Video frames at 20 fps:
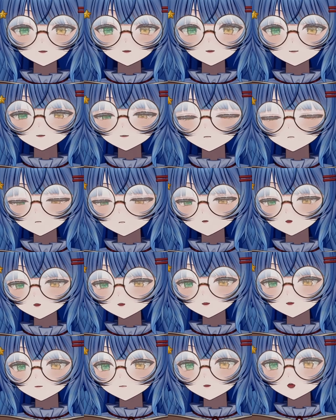and then where
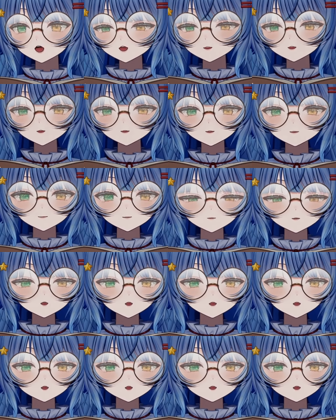you land on is, okay,